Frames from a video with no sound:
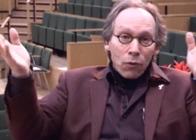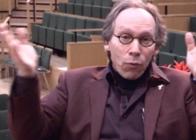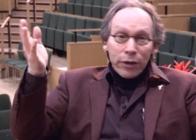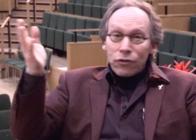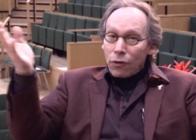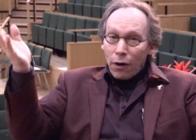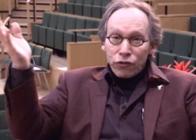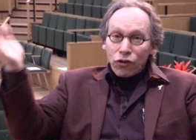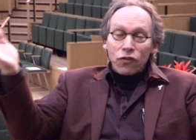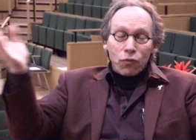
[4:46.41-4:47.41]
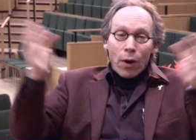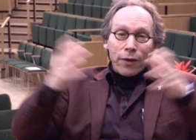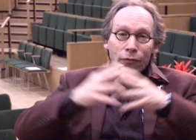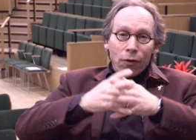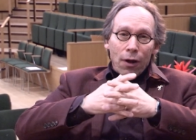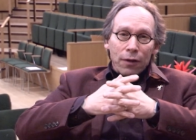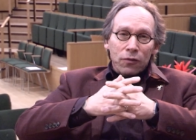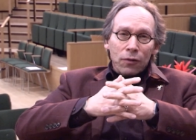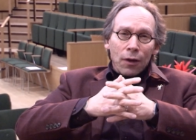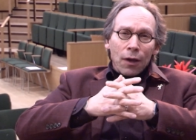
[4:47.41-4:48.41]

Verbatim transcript: which are just right for us.